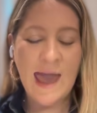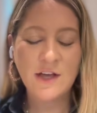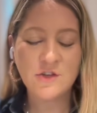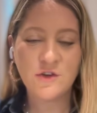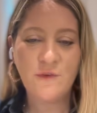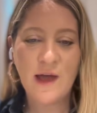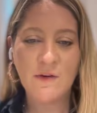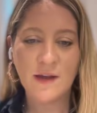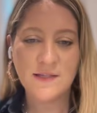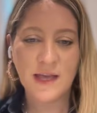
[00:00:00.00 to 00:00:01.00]
extra
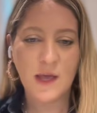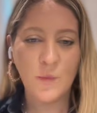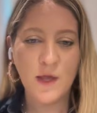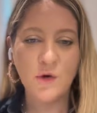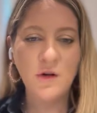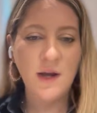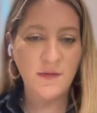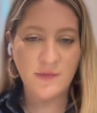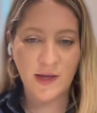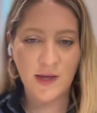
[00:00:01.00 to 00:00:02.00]
flat racing. We
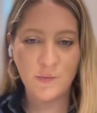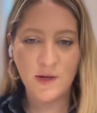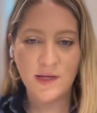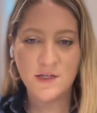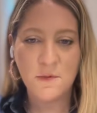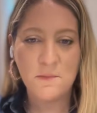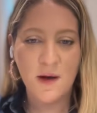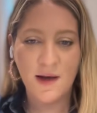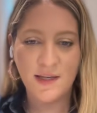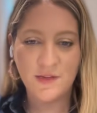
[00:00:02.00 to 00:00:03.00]
all love it, and we
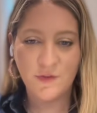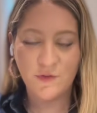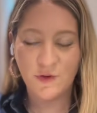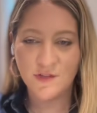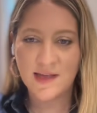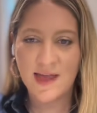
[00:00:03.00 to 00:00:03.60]
don't mind if you've got